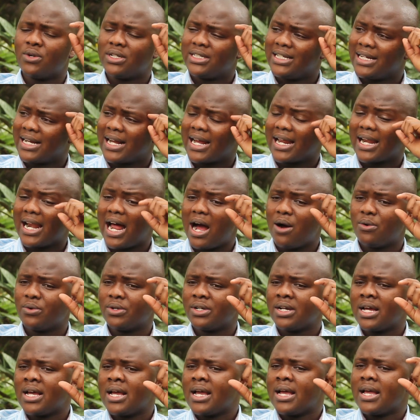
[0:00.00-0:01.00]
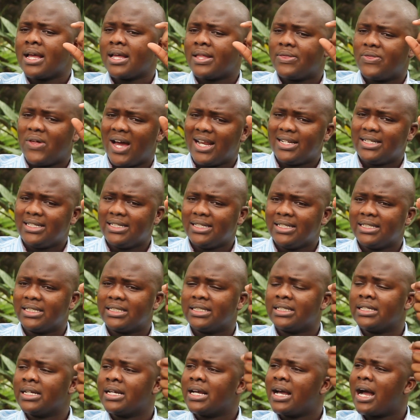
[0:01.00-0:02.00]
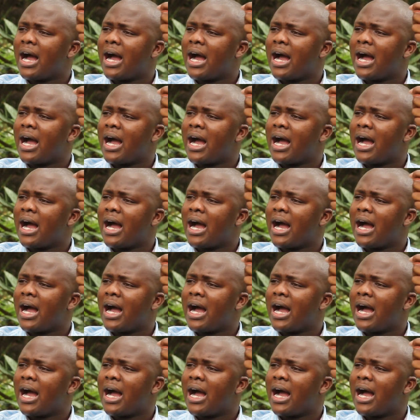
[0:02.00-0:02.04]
got a crown that is